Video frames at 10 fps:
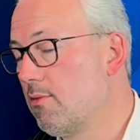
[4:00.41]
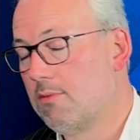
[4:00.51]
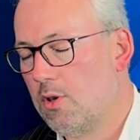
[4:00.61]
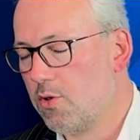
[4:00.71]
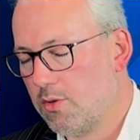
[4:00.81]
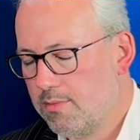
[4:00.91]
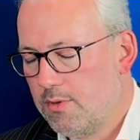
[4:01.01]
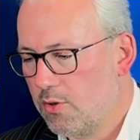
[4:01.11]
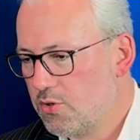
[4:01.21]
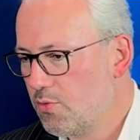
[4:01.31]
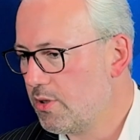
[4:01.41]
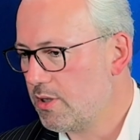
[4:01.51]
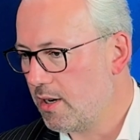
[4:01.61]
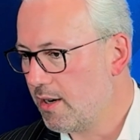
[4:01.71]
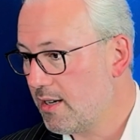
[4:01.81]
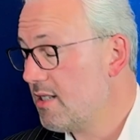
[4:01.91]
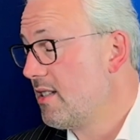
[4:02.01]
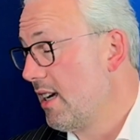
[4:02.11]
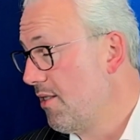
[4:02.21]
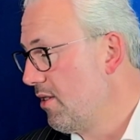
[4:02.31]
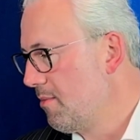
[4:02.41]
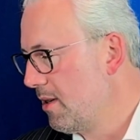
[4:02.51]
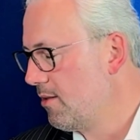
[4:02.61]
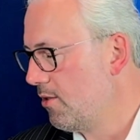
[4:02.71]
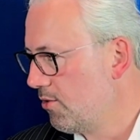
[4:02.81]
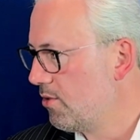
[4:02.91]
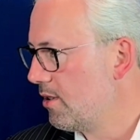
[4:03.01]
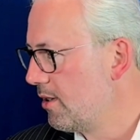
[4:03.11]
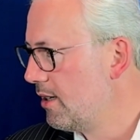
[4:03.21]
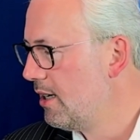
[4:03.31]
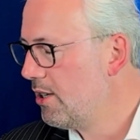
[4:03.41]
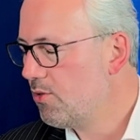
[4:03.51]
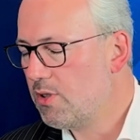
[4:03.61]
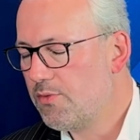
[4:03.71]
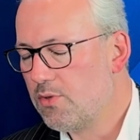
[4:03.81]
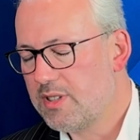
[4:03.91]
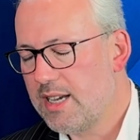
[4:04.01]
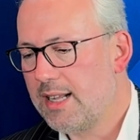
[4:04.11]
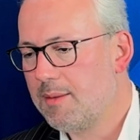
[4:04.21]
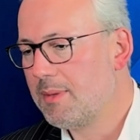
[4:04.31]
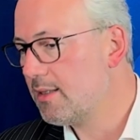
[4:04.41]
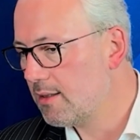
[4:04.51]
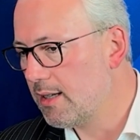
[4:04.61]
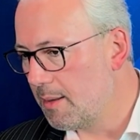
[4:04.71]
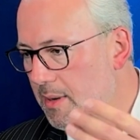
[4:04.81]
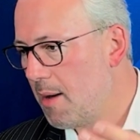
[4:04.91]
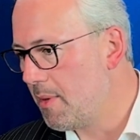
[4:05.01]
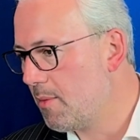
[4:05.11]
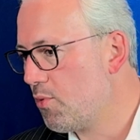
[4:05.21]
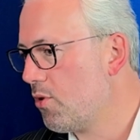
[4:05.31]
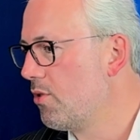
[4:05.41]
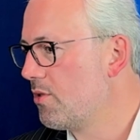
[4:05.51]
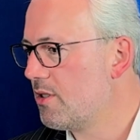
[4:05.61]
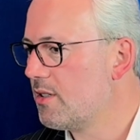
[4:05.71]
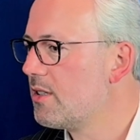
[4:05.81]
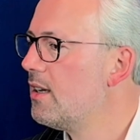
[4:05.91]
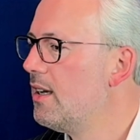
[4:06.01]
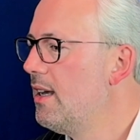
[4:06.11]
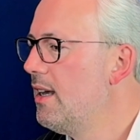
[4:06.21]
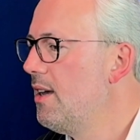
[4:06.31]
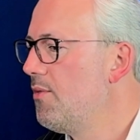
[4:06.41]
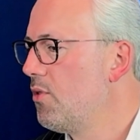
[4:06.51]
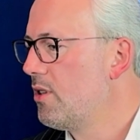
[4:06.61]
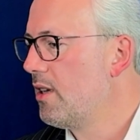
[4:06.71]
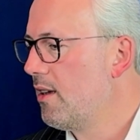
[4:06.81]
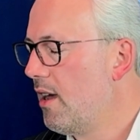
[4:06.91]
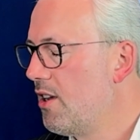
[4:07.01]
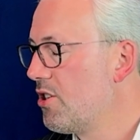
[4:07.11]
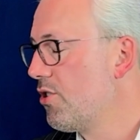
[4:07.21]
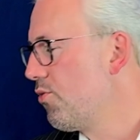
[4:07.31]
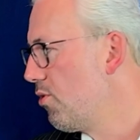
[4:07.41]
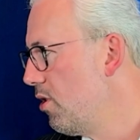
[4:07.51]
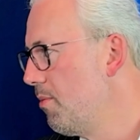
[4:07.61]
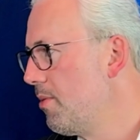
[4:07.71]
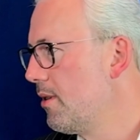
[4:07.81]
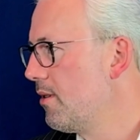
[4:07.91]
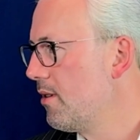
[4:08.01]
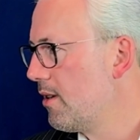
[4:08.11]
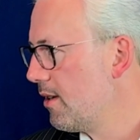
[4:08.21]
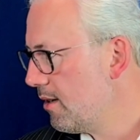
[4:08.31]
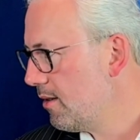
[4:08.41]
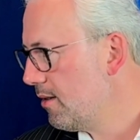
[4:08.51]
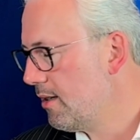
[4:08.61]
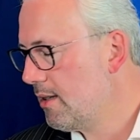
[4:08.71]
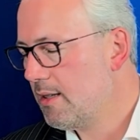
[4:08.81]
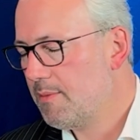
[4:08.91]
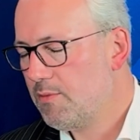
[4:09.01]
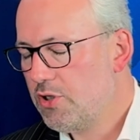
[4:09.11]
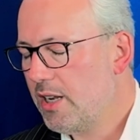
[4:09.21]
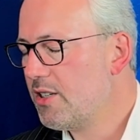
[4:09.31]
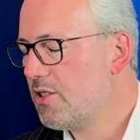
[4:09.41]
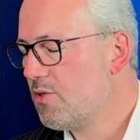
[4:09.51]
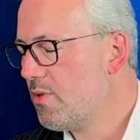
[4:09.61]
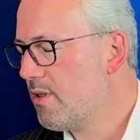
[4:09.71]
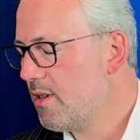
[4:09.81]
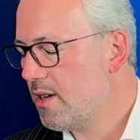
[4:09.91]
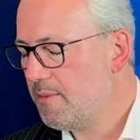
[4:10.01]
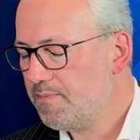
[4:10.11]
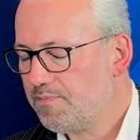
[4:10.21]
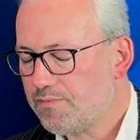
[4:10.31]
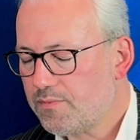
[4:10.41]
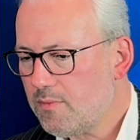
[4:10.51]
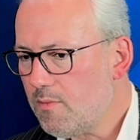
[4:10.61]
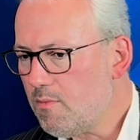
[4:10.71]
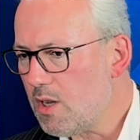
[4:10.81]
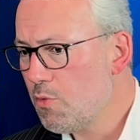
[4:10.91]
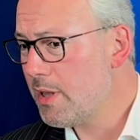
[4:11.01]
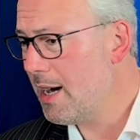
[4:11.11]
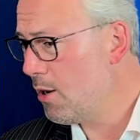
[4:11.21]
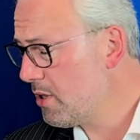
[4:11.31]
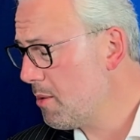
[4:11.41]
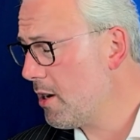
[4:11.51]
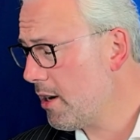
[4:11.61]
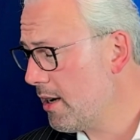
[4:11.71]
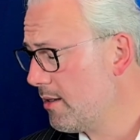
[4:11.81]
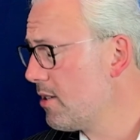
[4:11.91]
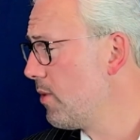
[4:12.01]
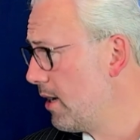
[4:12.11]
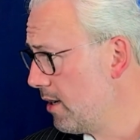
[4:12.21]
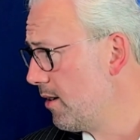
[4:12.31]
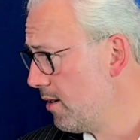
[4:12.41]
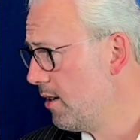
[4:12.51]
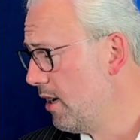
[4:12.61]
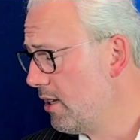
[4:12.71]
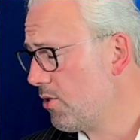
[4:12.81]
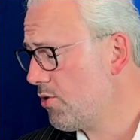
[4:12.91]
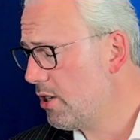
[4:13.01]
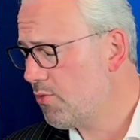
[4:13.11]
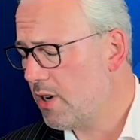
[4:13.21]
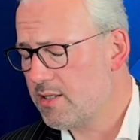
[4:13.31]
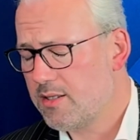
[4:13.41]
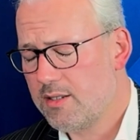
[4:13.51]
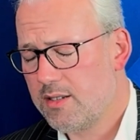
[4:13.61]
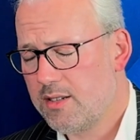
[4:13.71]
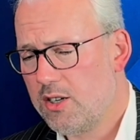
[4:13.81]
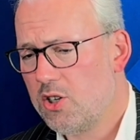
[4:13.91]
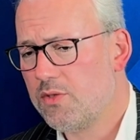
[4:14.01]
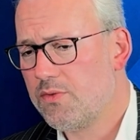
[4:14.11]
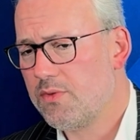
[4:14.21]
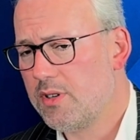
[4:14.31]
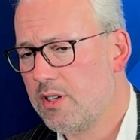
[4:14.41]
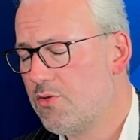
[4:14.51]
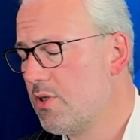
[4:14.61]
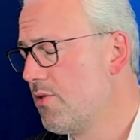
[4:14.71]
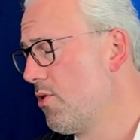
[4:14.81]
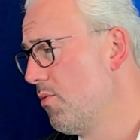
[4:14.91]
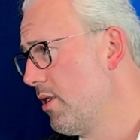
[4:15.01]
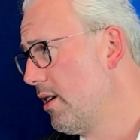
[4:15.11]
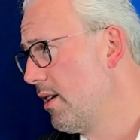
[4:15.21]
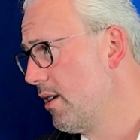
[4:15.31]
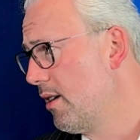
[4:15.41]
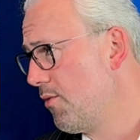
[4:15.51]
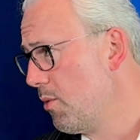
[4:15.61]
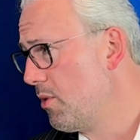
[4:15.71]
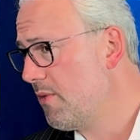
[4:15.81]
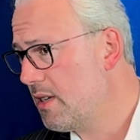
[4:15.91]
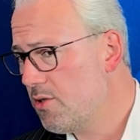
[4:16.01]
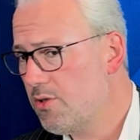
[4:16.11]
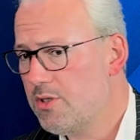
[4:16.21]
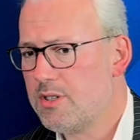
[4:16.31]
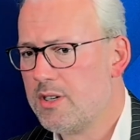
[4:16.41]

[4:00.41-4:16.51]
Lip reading: or those which are existing even, but not the full scale, but the upcoming prognosis for the aging Europe and the challenges with the housing market. That's why it attracts a lot of interest from the investors.